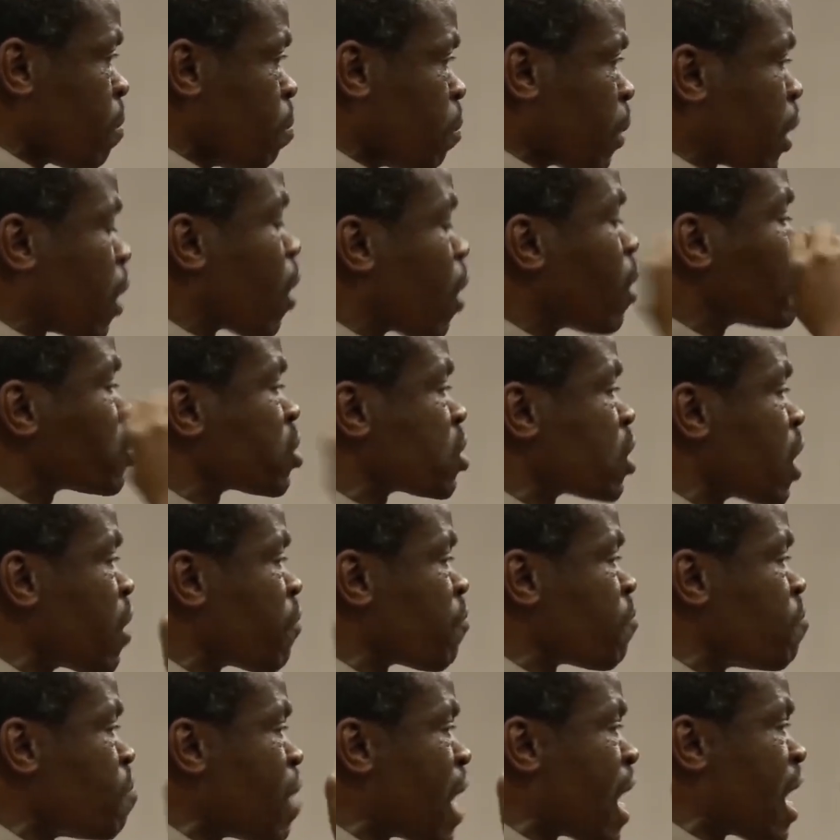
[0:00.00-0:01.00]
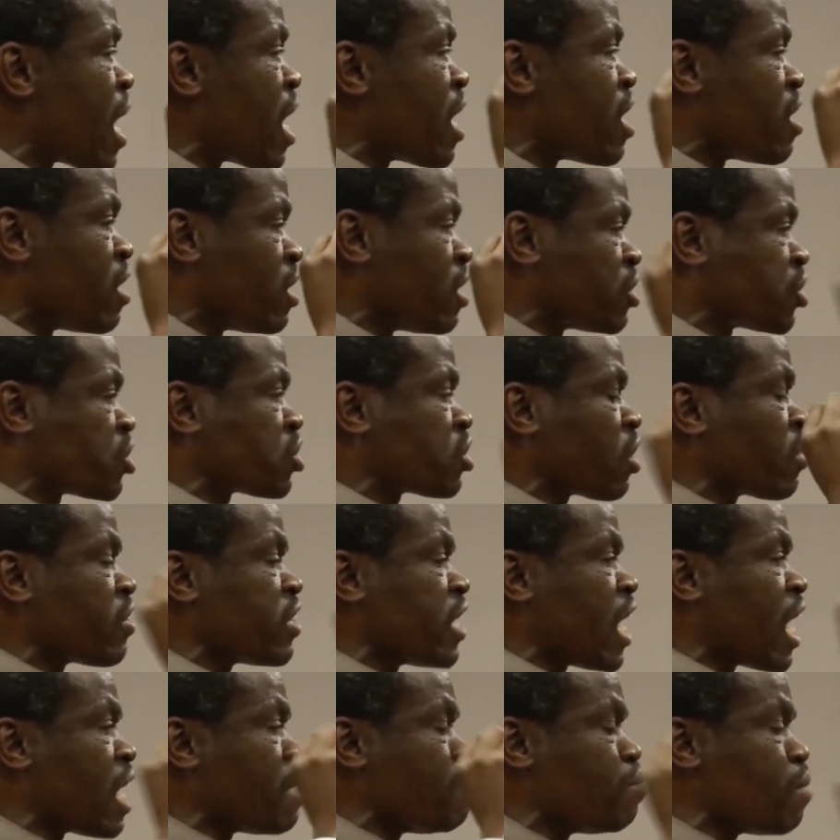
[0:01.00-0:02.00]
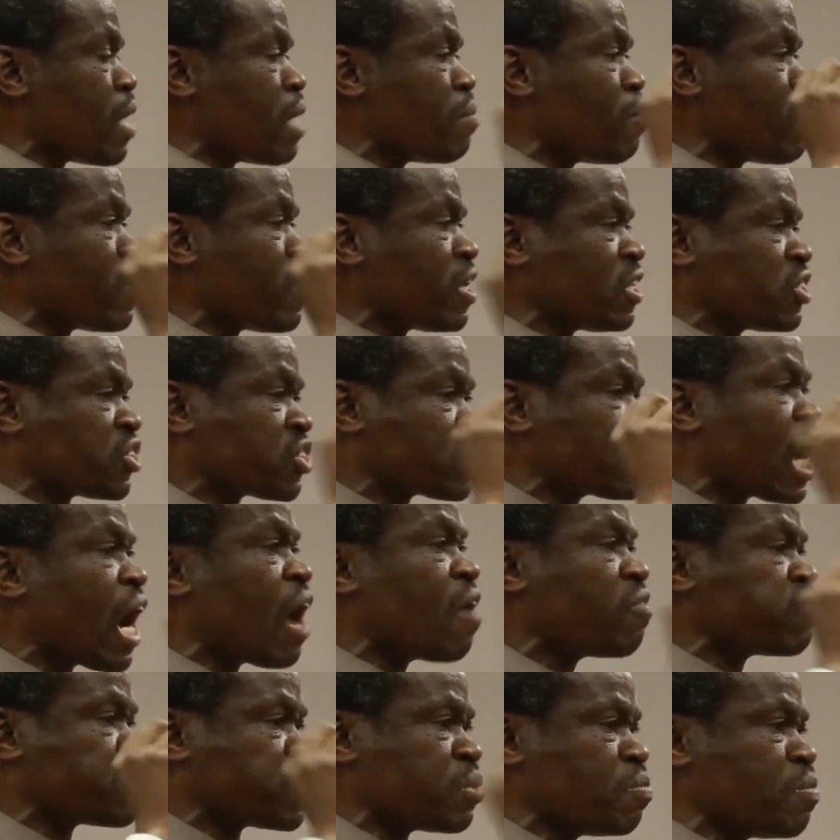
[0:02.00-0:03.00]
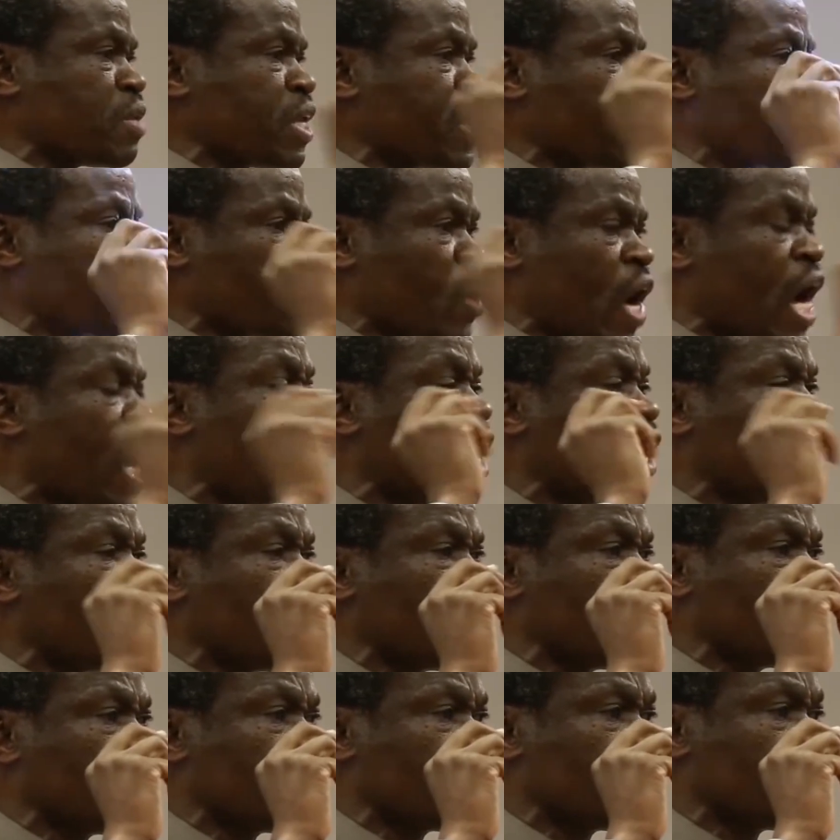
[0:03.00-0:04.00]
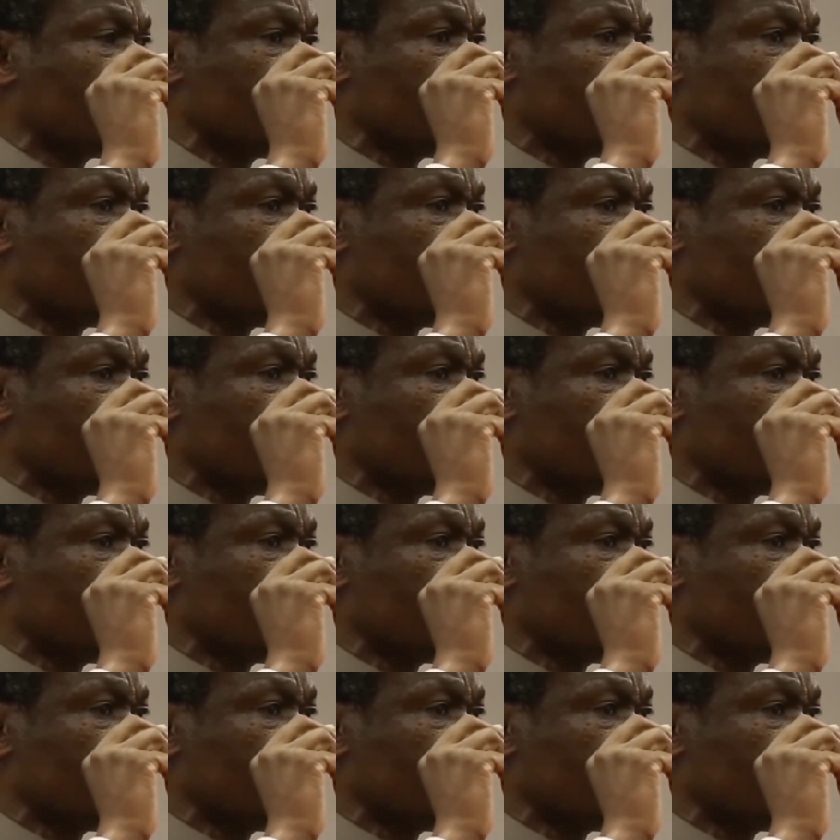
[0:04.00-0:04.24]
Because if my history and memory serves me well,